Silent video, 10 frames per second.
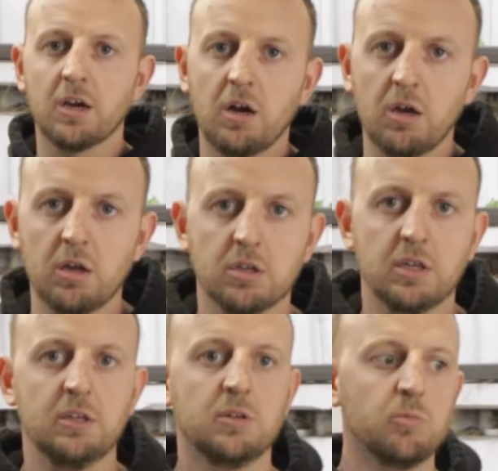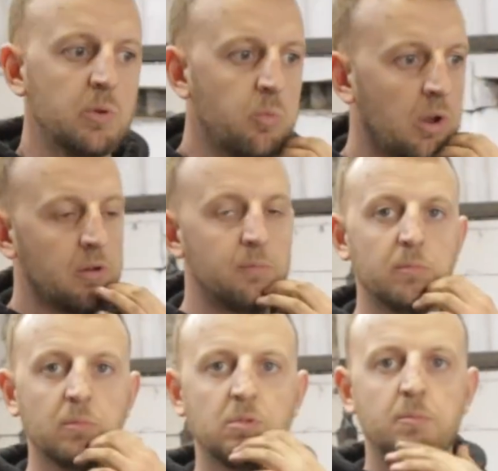cars, as we want
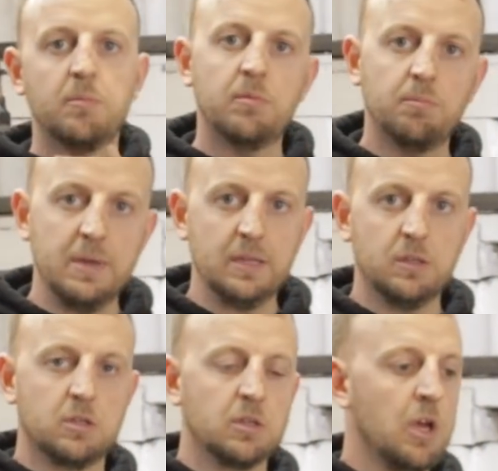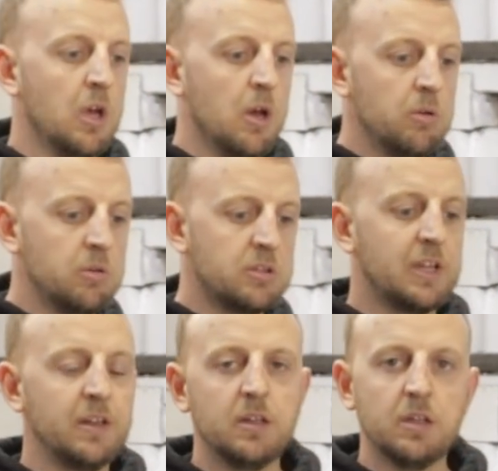them mint. We
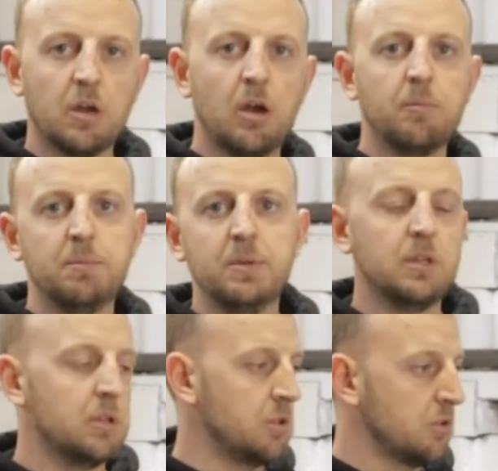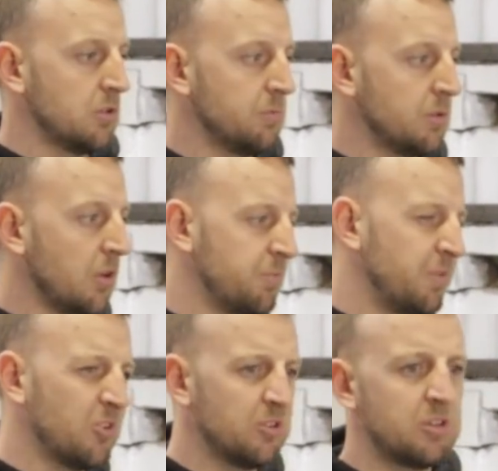understand they can't be mint sometimes
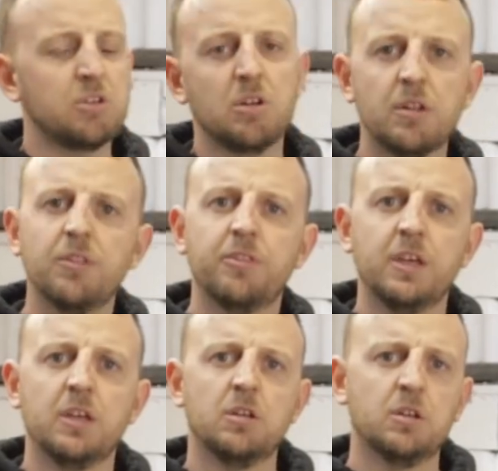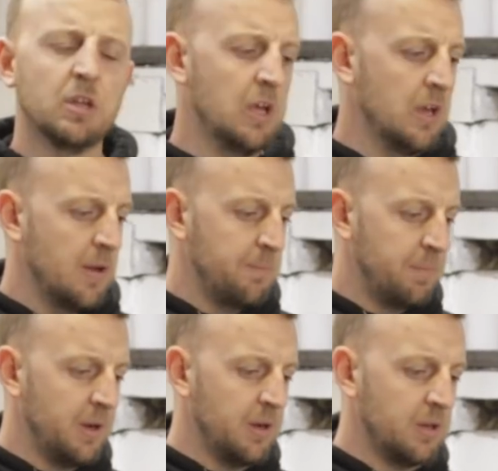because of certain things,
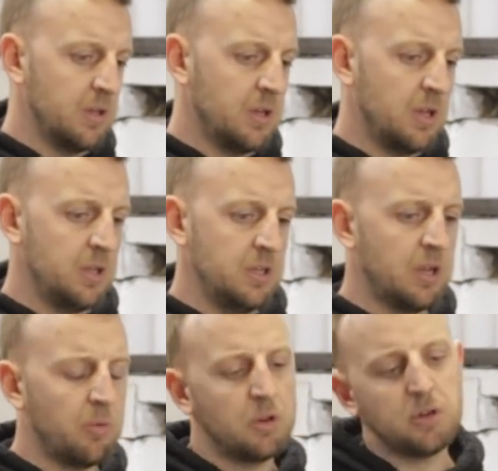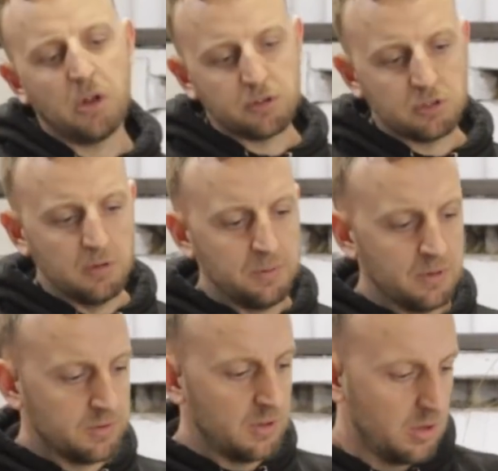but you don't want like stupid little things